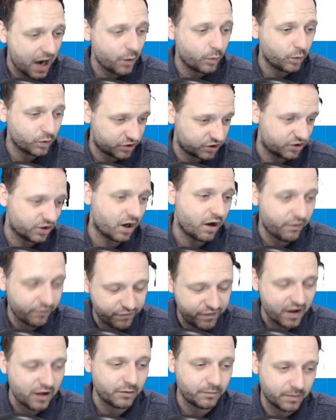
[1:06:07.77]
would start
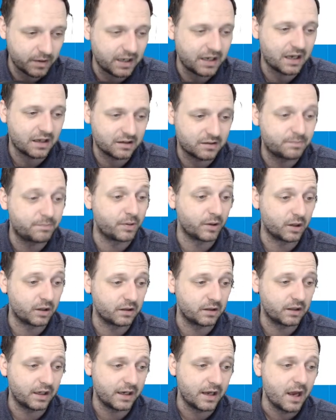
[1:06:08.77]
Veltman against
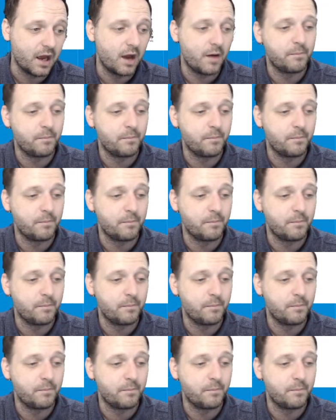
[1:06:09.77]
Burnley,